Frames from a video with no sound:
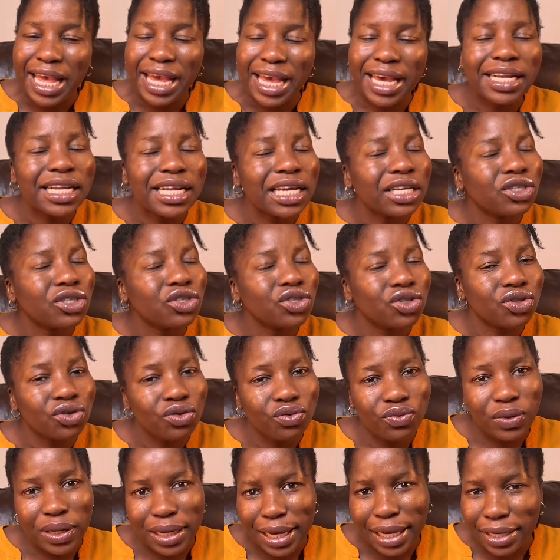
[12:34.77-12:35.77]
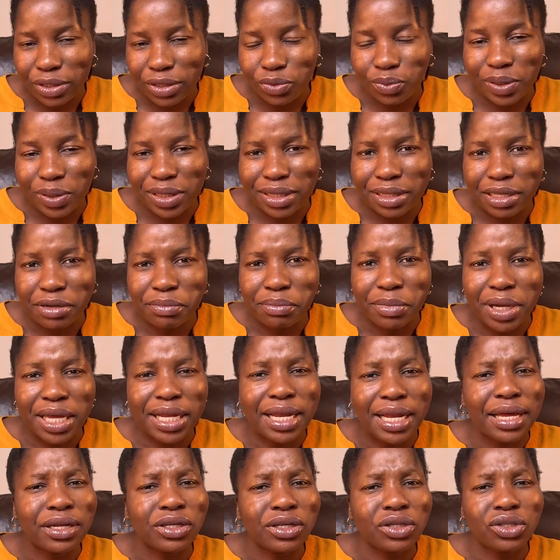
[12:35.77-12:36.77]
and I do relate with them, and
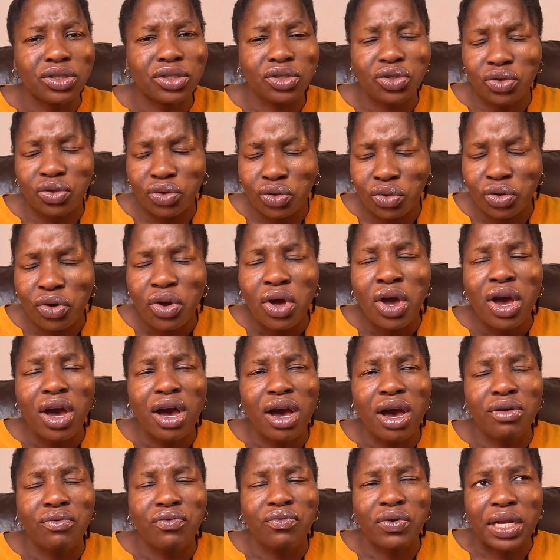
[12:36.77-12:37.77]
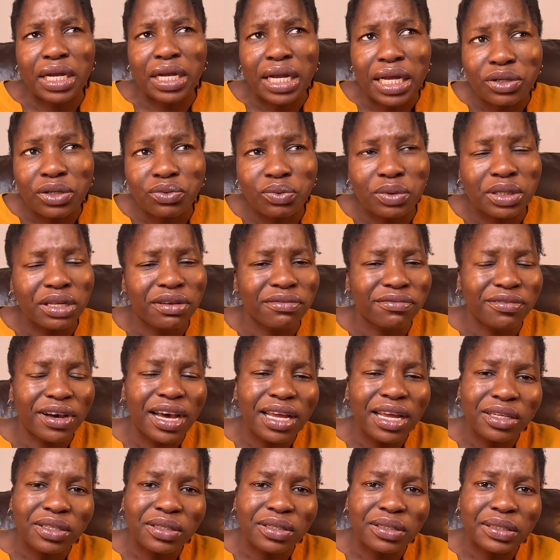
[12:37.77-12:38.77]
I do relate with their
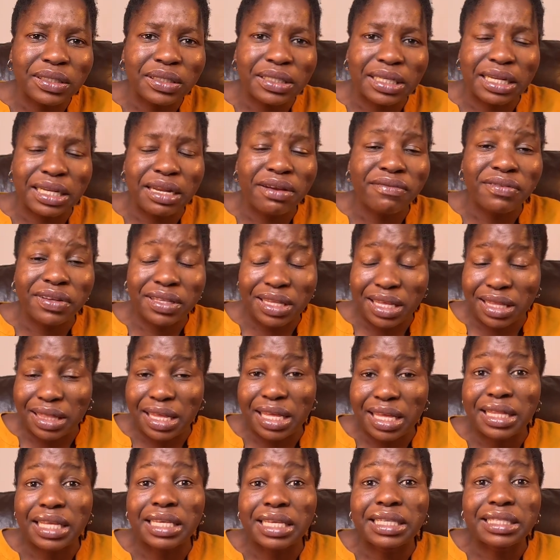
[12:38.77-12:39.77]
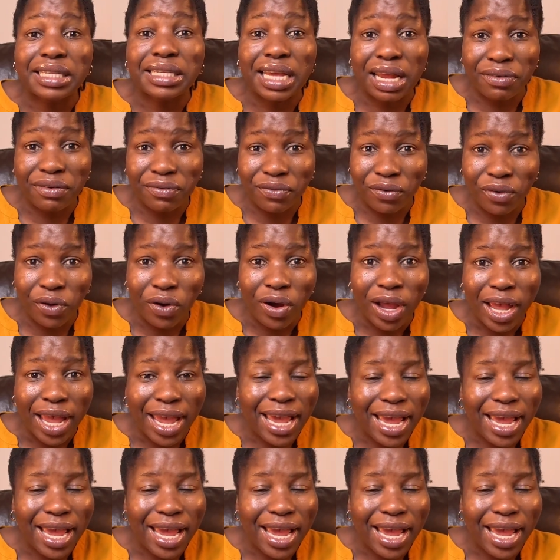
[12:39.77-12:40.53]
values and everything that they stand for.